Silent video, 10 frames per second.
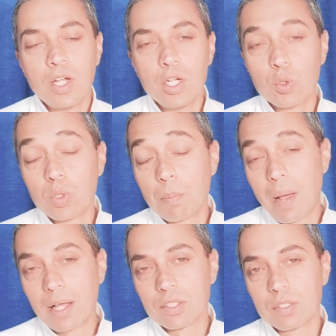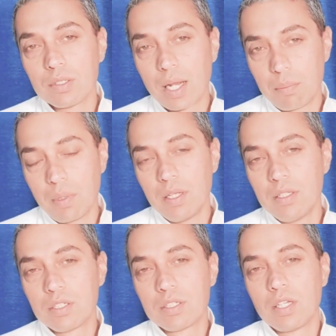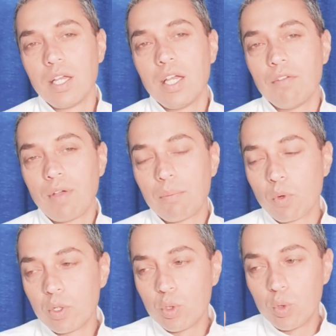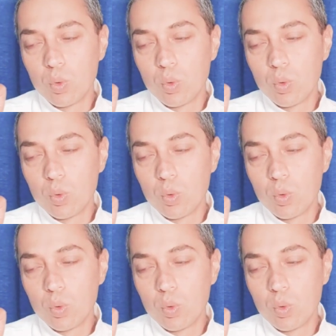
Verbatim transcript: To the past, that means if I'm going to do